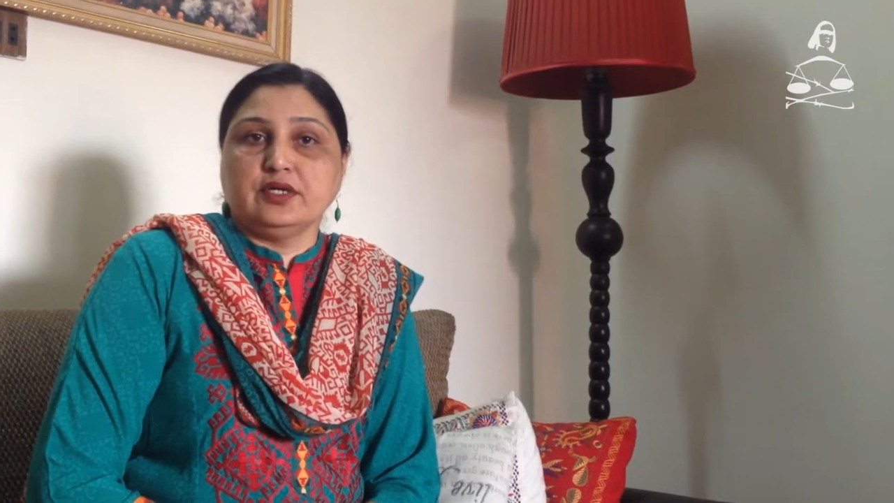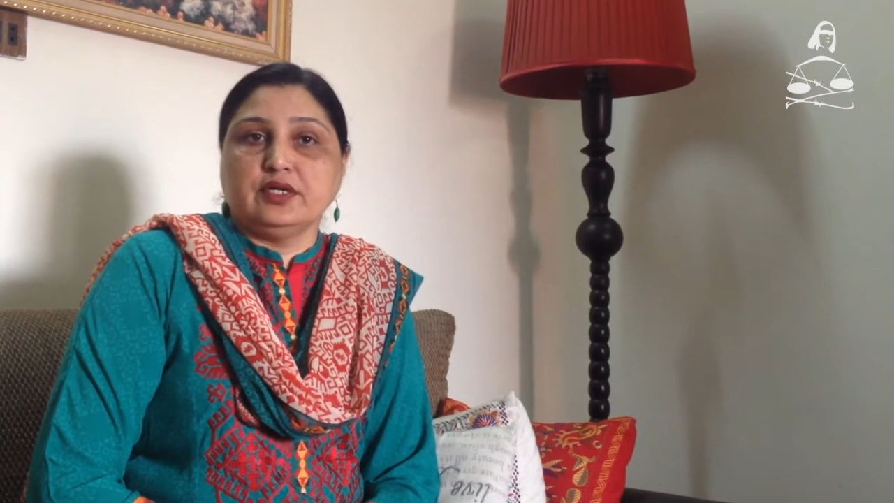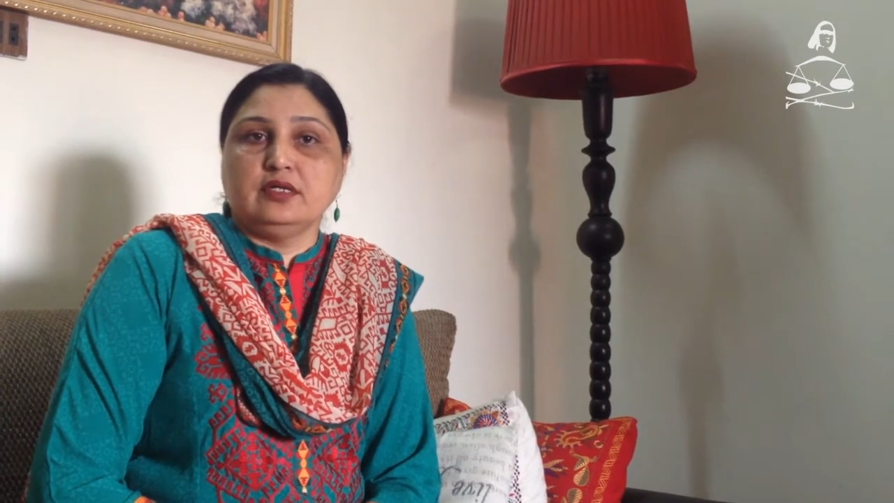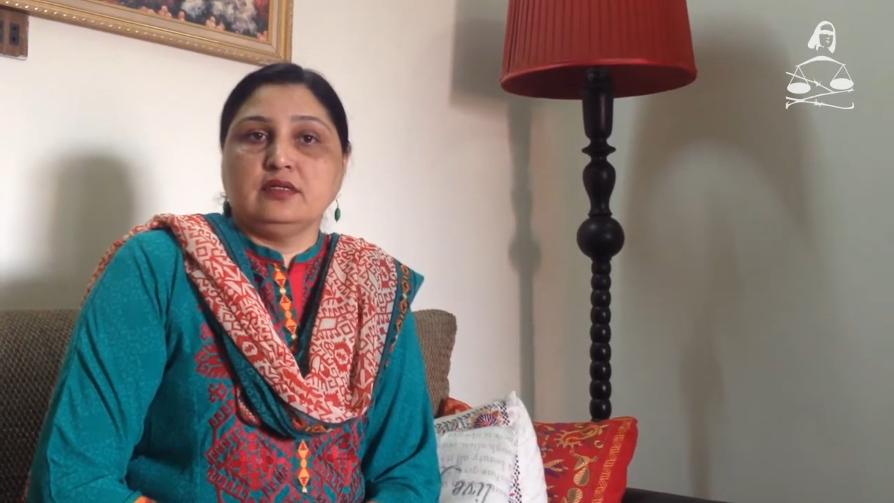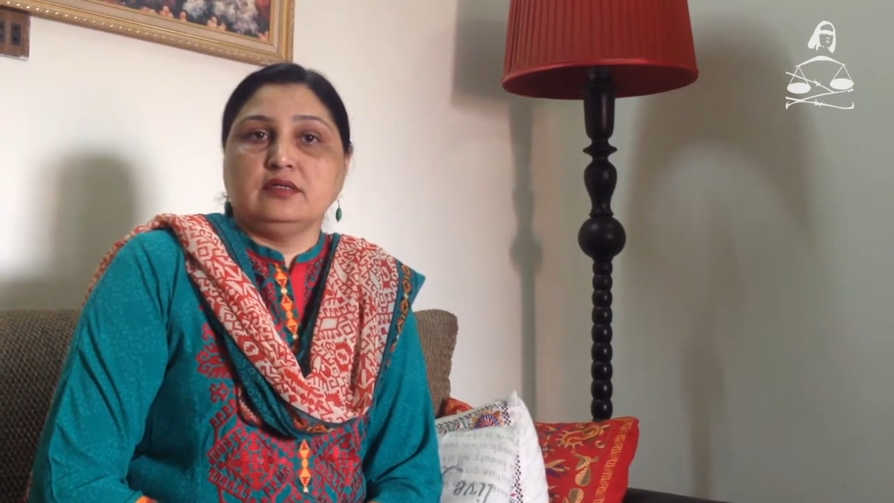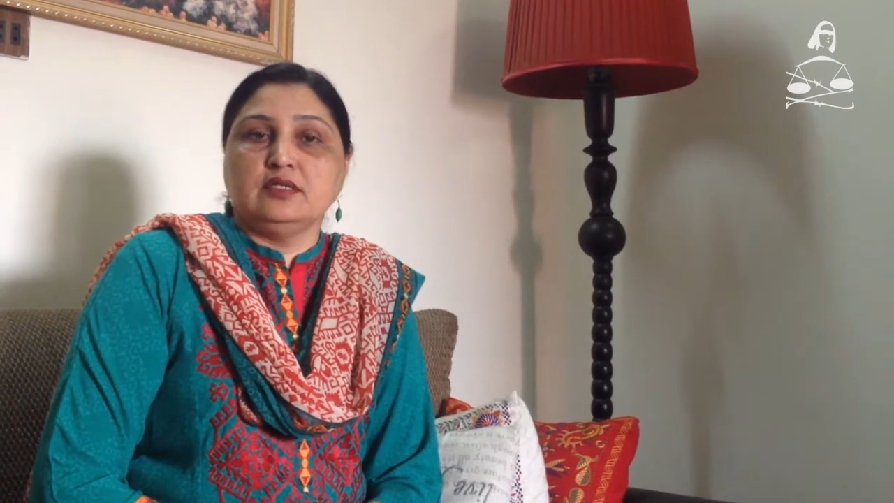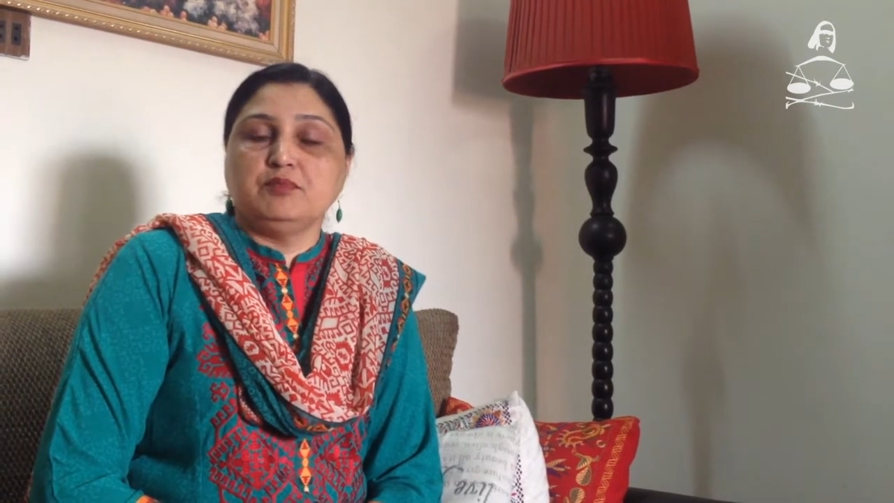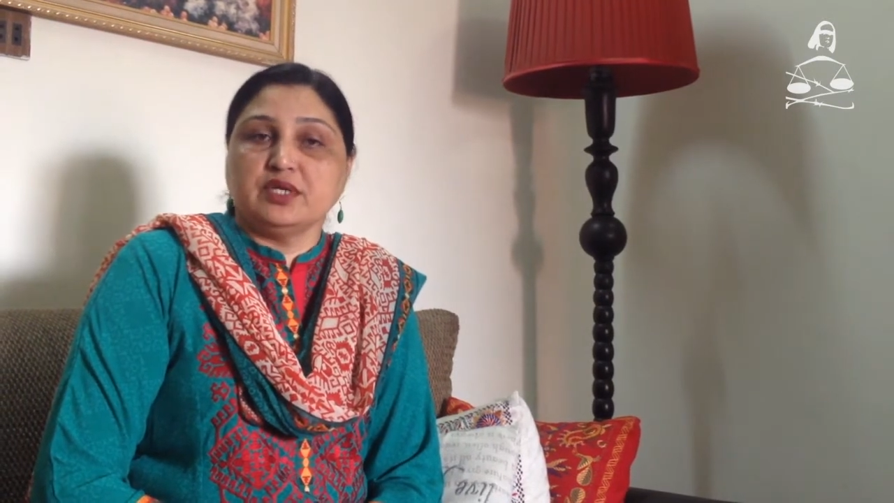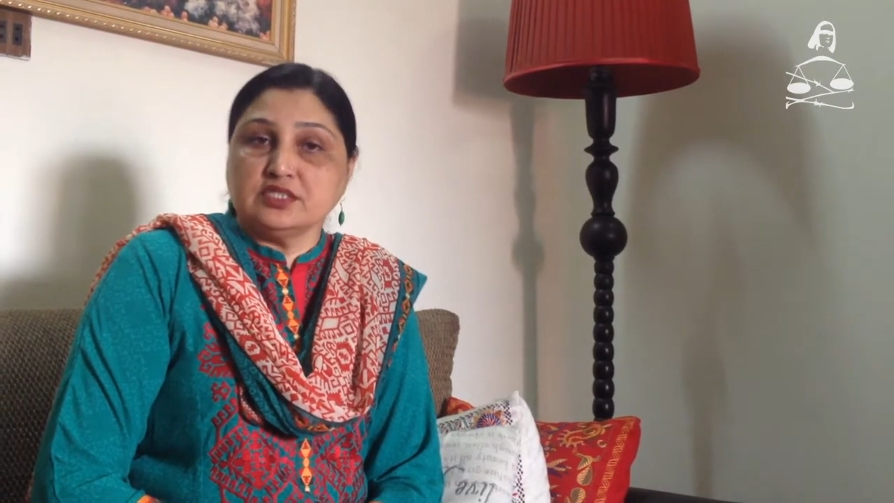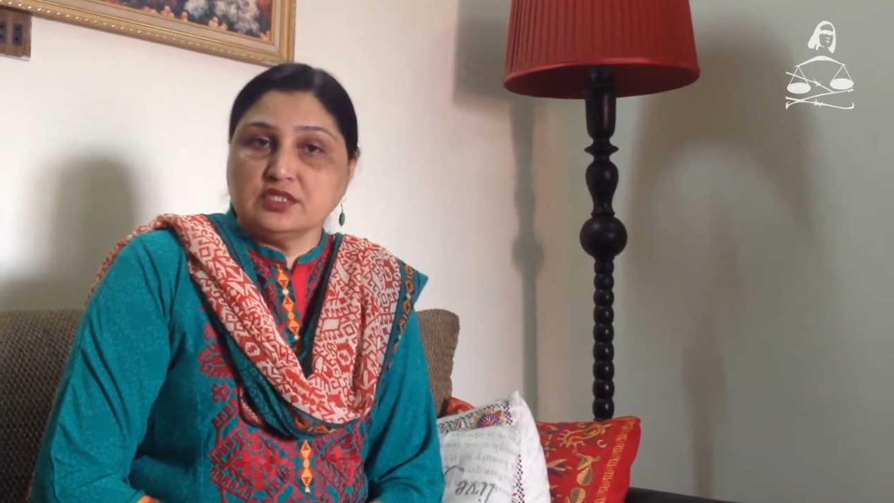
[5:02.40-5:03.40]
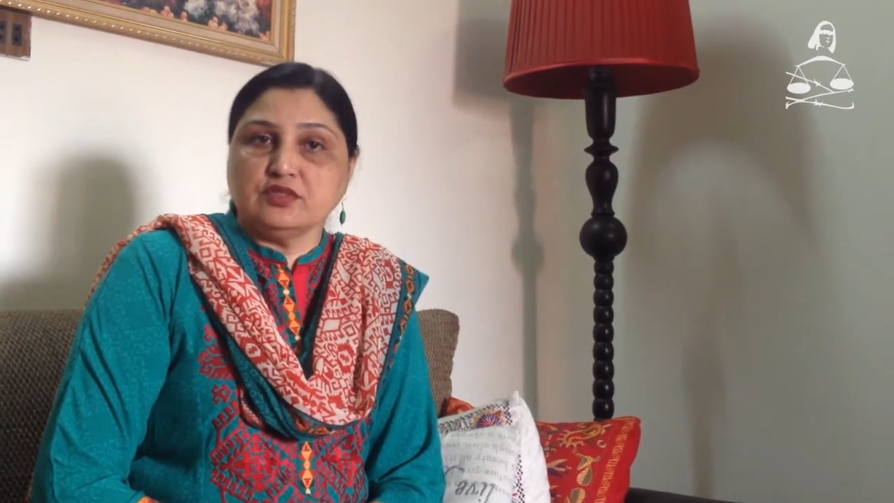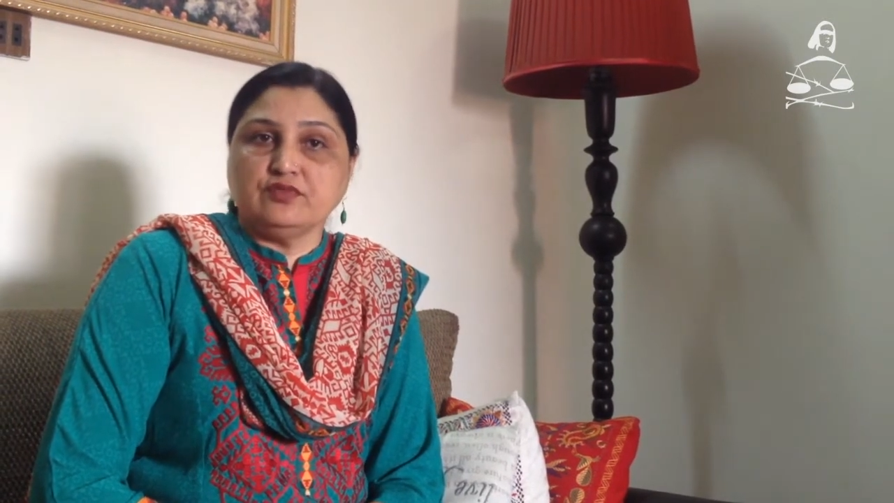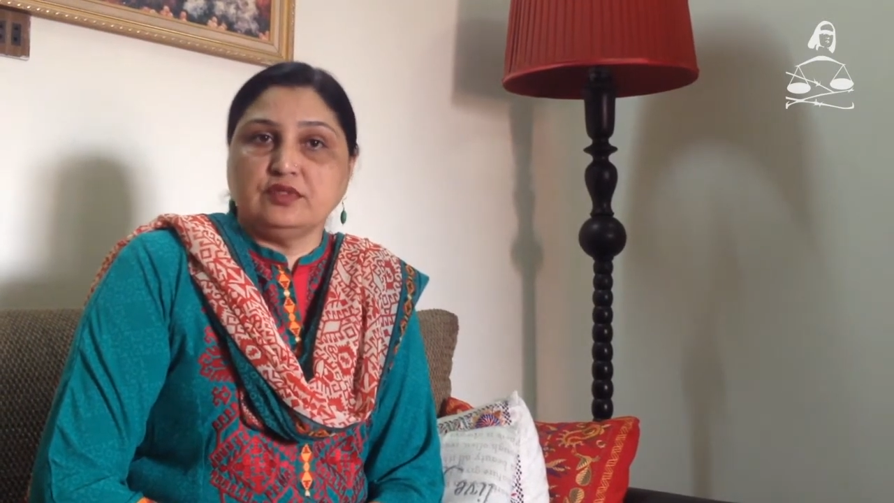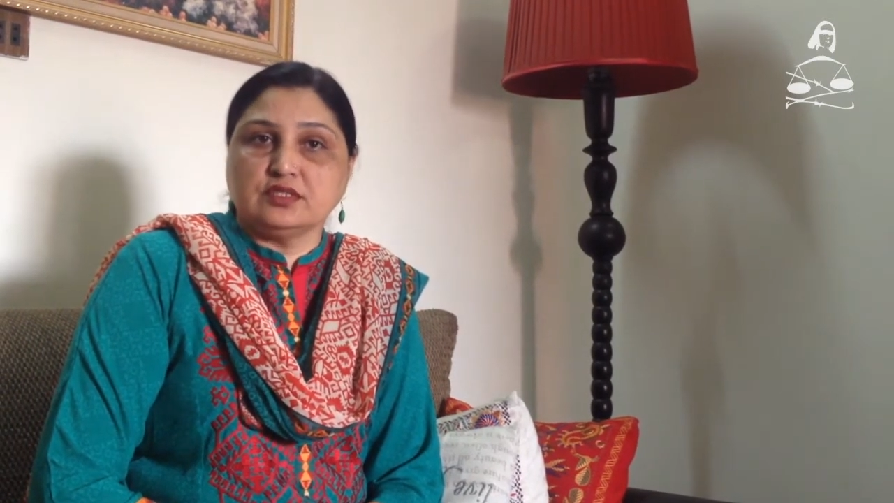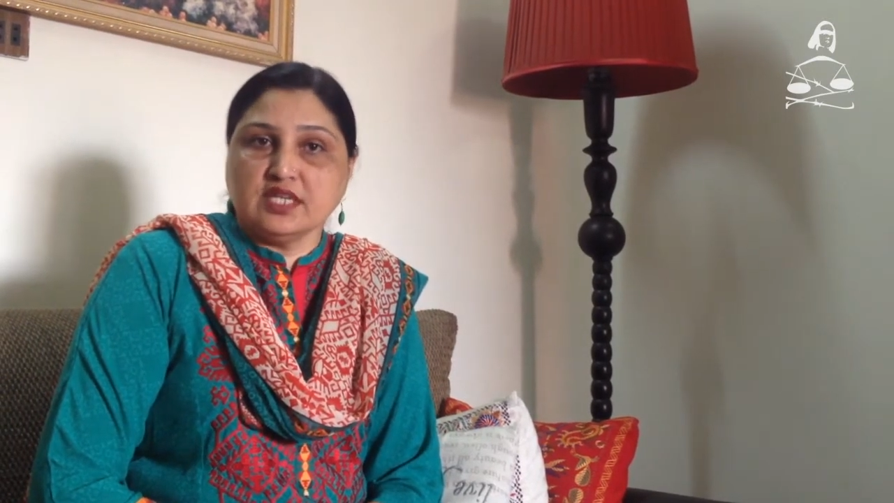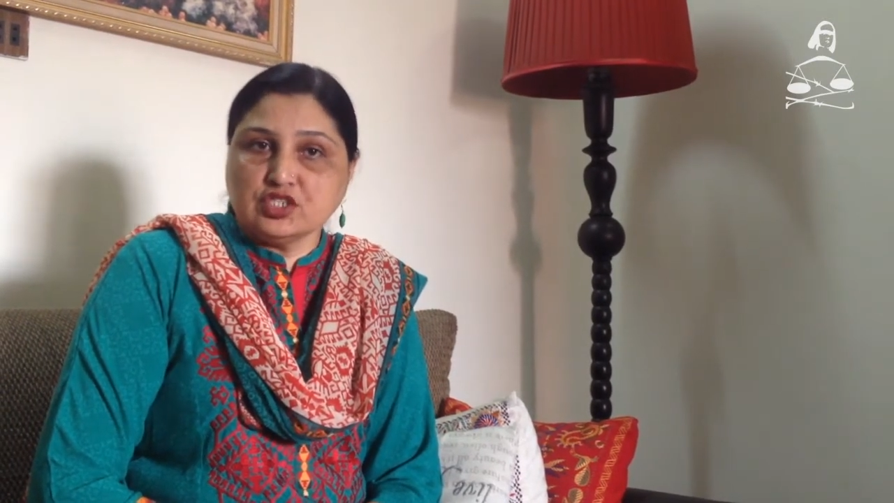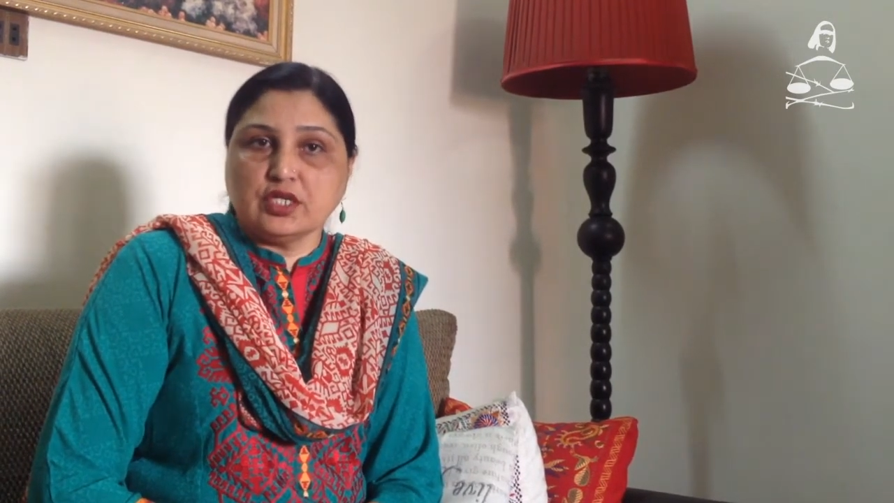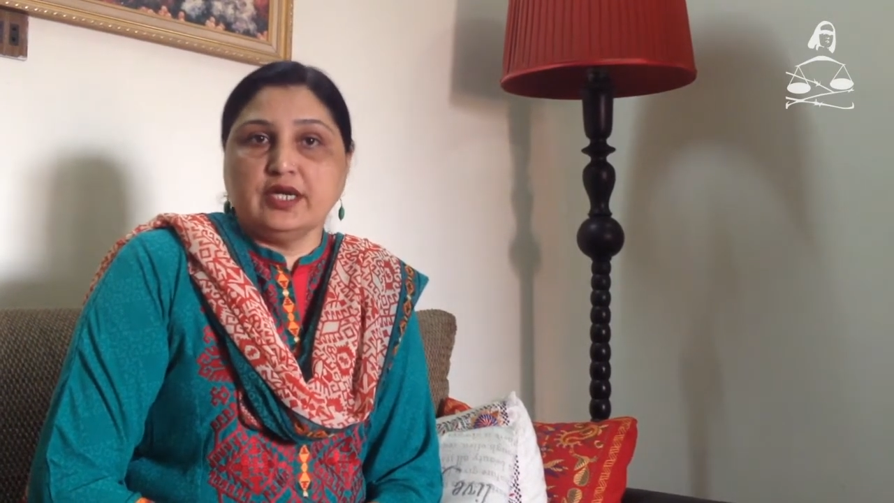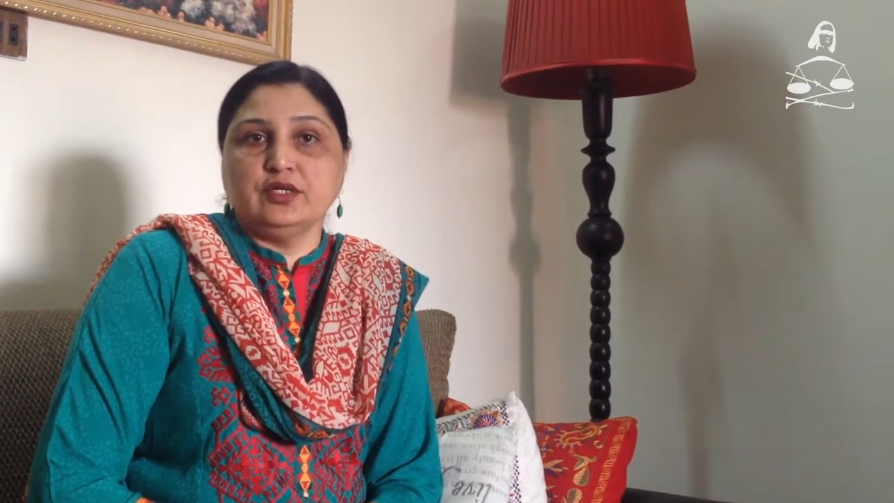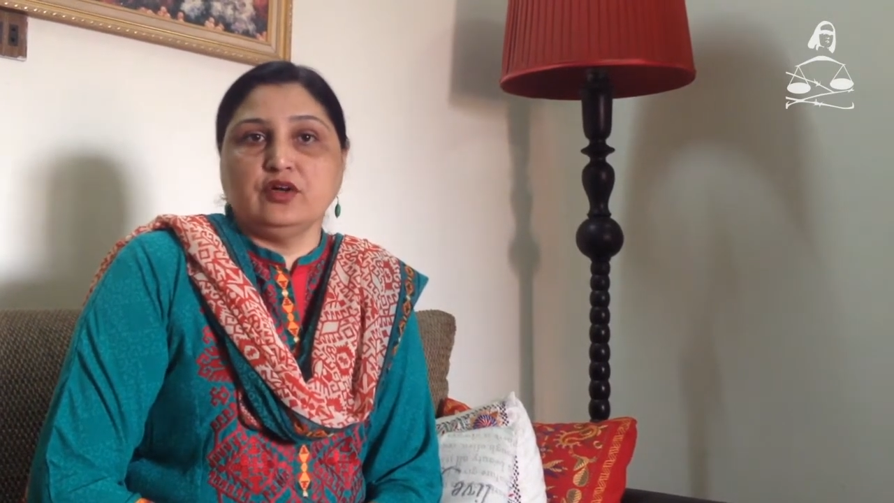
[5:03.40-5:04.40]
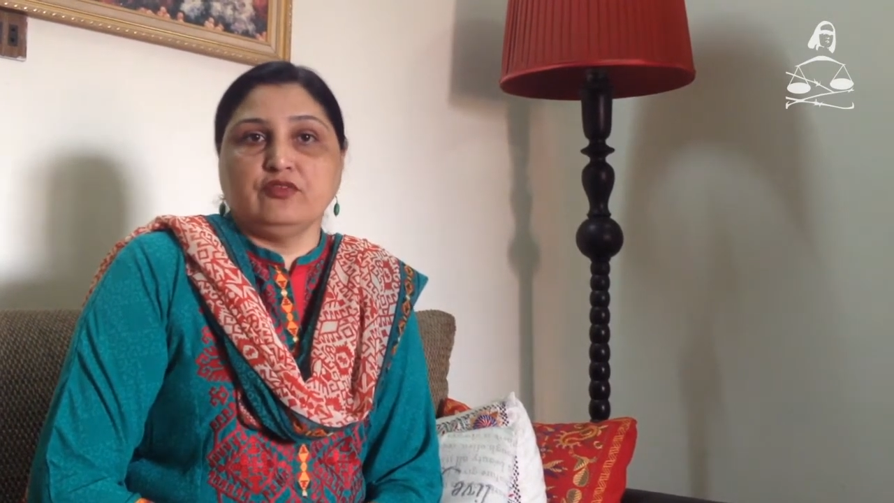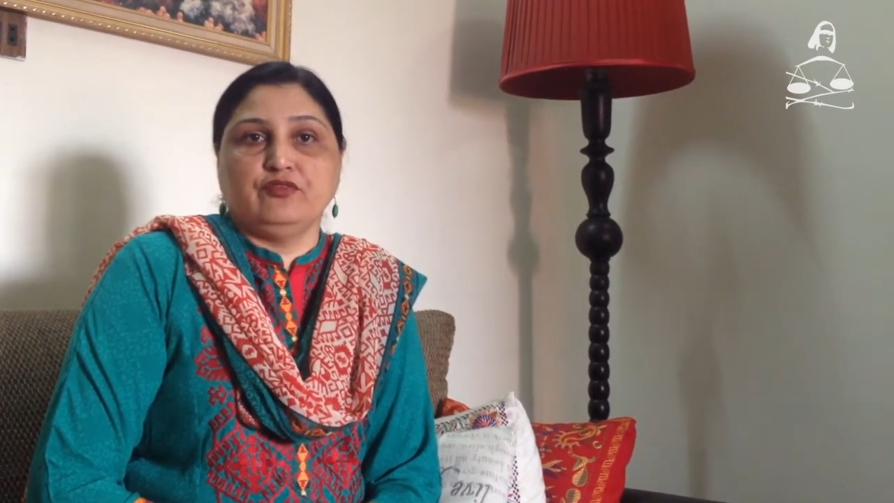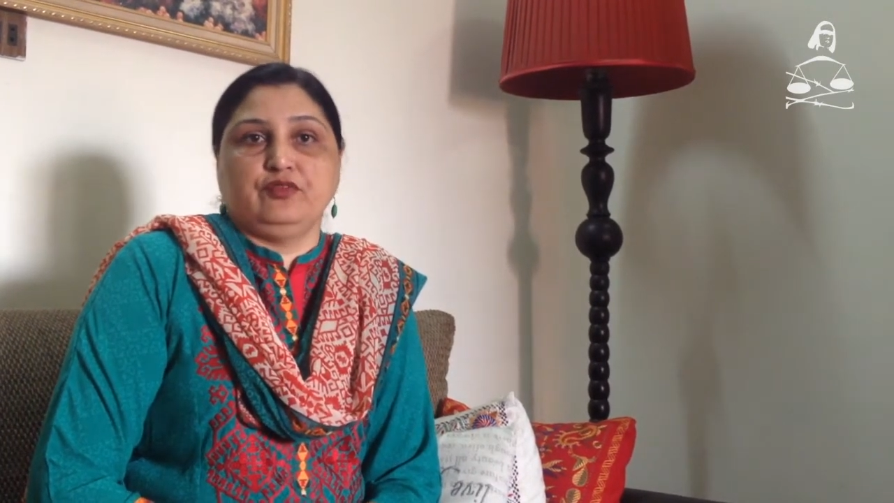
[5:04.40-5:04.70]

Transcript: in the presence of such kind of